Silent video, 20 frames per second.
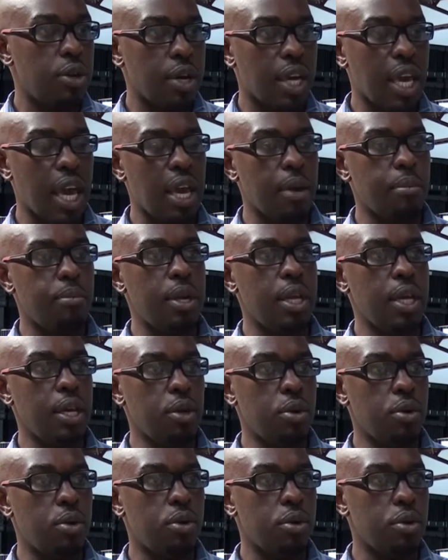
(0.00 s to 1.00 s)
your
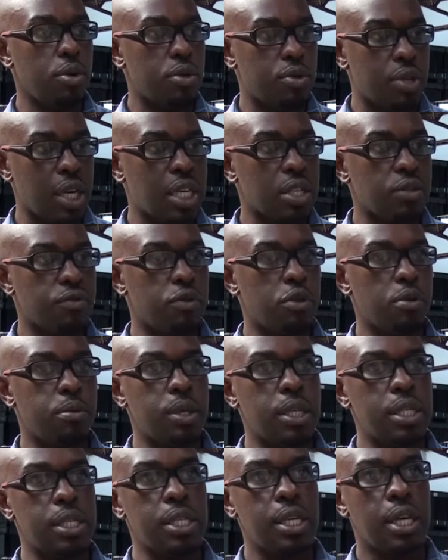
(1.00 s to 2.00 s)
cabling, your
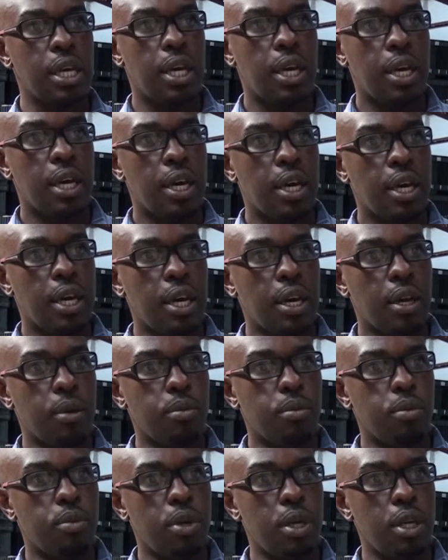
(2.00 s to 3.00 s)
transformers.
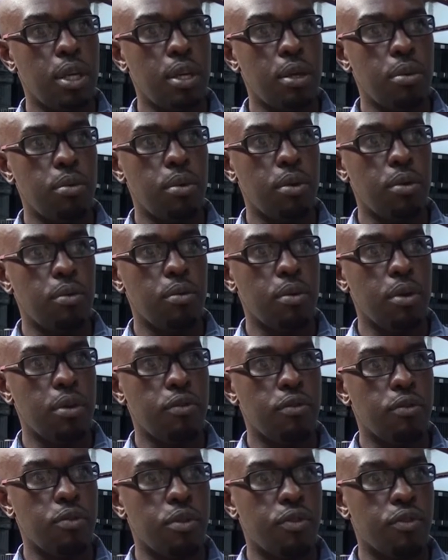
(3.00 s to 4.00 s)

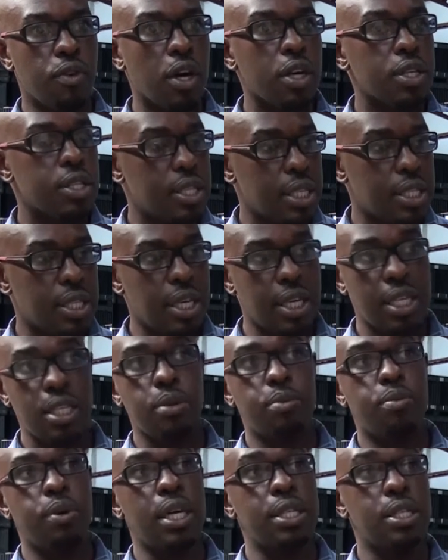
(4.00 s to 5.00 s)
We've asked CSA
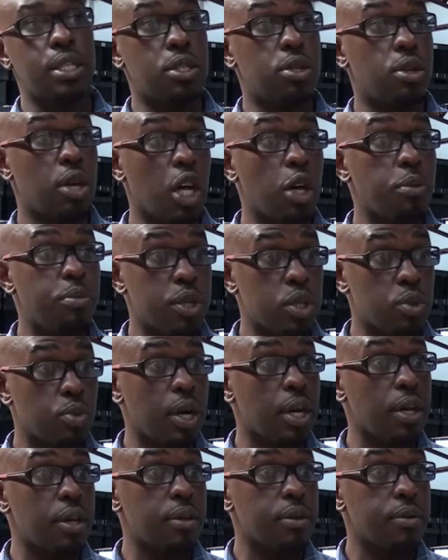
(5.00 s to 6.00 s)
Enterprises to help as
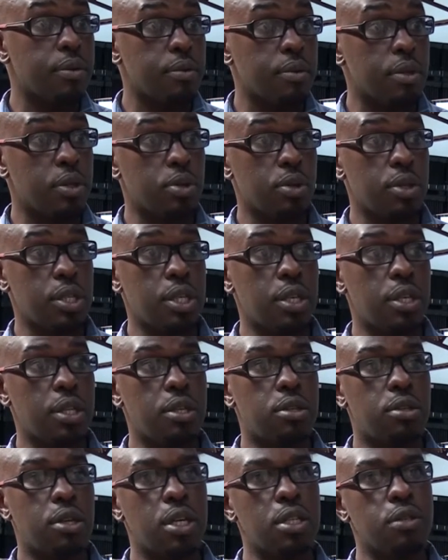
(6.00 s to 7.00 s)
well with sourcing of
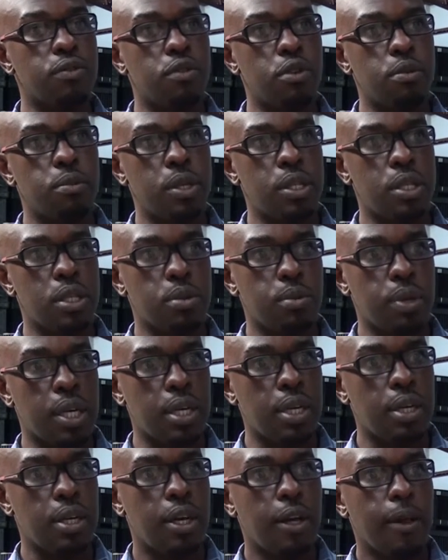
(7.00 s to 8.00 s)
the transformers as
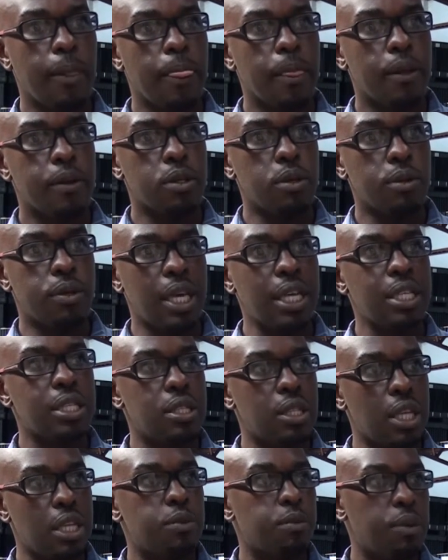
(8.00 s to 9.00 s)
well. So
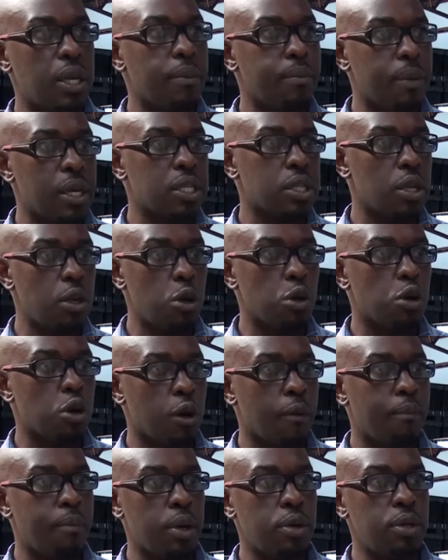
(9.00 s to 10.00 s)
that's pretty much the local
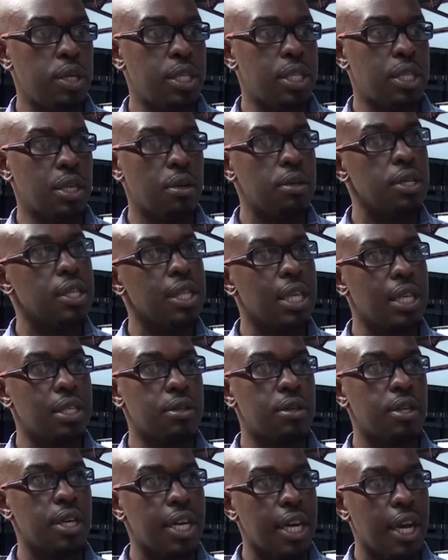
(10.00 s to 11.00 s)
component. The only thing that's
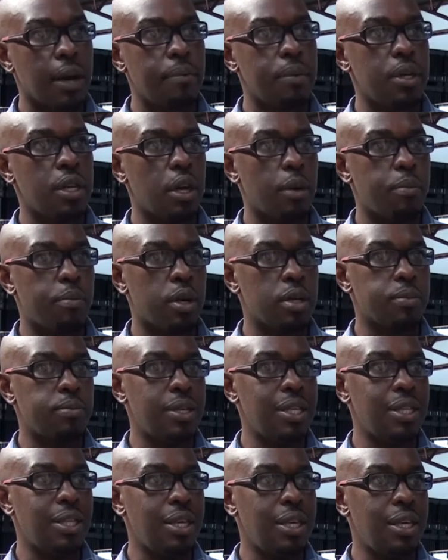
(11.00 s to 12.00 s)
going to come in are
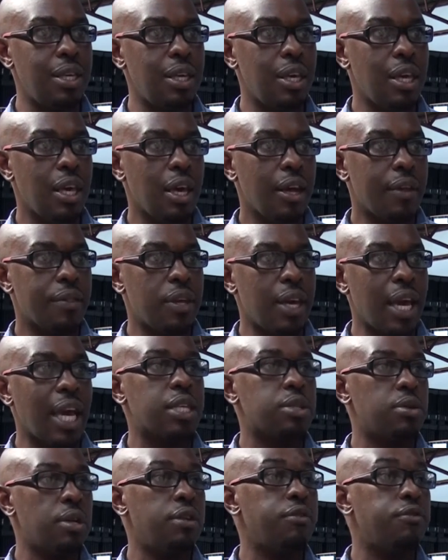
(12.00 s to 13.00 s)
probably the
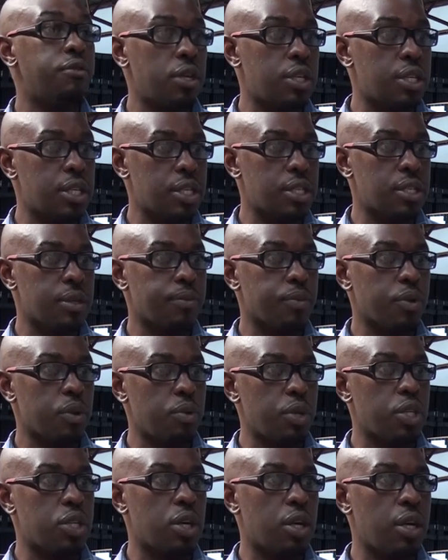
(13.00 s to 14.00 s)
actual inverters,
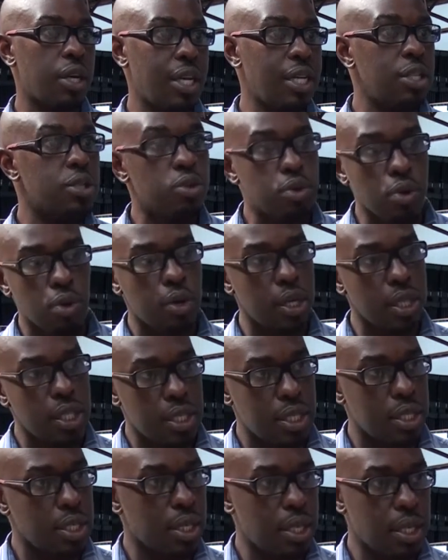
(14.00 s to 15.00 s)
which are in storage